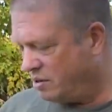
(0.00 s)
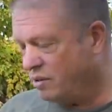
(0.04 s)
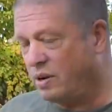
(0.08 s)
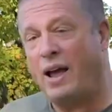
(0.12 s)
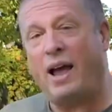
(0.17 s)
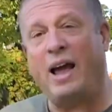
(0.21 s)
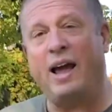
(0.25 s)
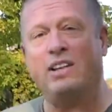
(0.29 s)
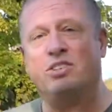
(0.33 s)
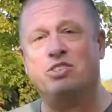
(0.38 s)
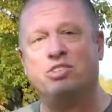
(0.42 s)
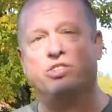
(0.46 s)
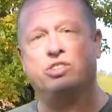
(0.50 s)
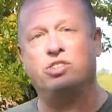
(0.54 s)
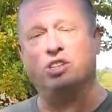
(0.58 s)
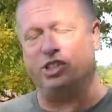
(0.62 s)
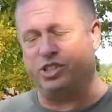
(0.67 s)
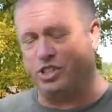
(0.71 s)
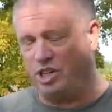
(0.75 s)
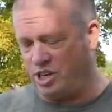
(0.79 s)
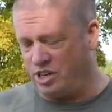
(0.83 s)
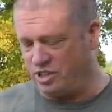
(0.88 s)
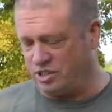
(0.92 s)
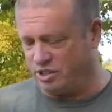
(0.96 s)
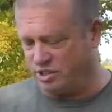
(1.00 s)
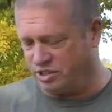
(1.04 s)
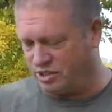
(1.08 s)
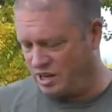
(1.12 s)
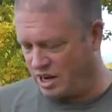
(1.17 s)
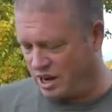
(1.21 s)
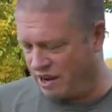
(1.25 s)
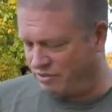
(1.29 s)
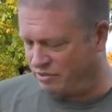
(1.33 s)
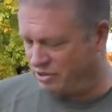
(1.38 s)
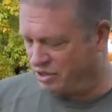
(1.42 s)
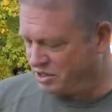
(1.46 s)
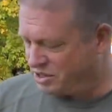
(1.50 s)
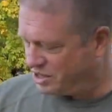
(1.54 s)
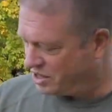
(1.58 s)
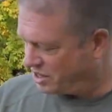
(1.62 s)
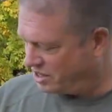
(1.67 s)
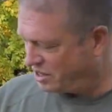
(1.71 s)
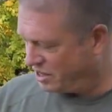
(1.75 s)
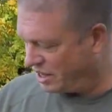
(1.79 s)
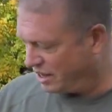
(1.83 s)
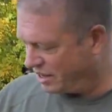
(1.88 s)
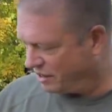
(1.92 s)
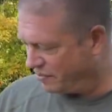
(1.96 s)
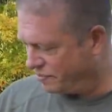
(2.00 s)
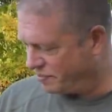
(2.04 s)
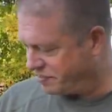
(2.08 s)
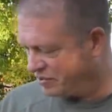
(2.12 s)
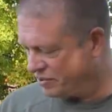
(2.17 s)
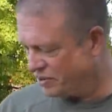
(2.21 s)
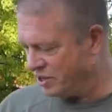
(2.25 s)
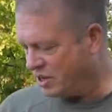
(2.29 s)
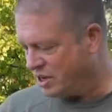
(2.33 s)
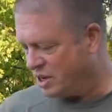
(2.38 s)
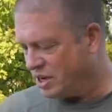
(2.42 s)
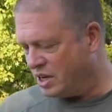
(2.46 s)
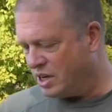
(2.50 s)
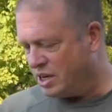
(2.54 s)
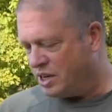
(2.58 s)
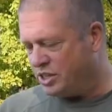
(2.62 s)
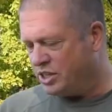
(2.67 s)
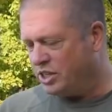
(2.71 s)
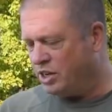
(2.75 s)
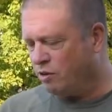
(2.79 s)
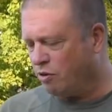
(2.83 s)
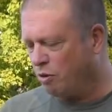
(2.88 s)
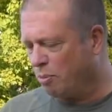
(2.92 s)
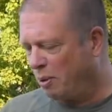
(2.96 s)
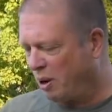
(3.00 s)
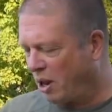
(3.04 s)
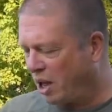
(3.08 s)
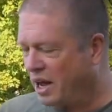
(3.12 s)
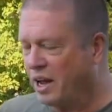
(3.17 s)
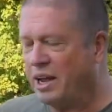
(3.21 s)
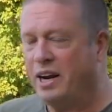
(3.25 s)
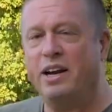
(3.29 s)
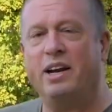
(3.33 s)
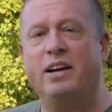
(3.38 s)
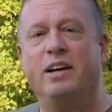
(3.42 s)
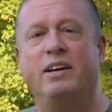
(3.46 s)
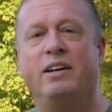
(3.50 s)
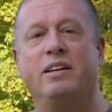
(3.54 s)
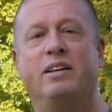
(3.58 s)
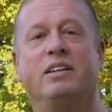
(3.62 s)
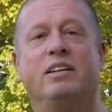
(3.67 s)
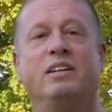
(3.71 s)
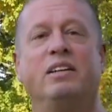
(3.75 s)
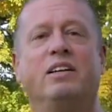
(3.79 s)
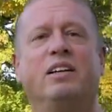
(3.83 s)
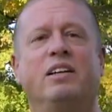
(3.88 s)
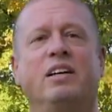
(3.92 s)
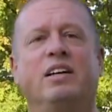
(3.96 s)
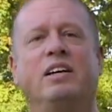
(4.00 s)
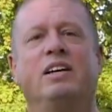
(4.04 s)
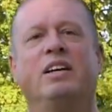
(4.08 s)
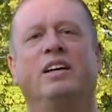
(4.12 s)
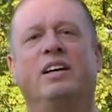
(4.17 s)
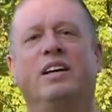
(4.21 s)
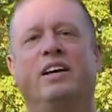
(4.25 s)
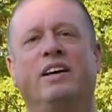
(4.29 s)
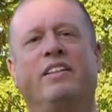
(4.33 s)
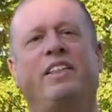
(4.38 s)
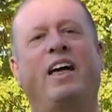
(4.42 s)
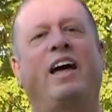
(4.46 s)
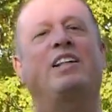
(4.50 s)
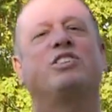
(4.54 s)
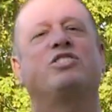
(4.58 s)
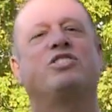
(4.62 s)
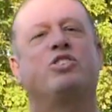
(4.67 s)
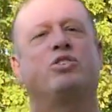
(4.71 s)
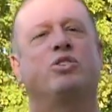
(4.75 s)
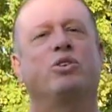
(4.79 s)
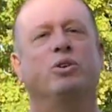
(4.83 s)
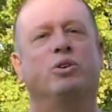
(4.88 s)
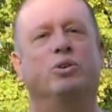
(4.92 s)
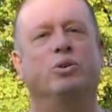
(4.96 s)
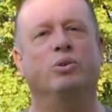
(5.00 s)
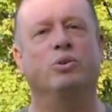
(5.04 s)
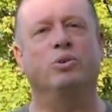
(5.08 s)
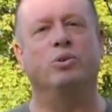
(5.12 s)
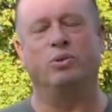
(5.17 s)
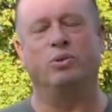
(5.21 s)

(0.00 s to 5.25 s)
answered to Jesus after he said that. She replied, "That's true,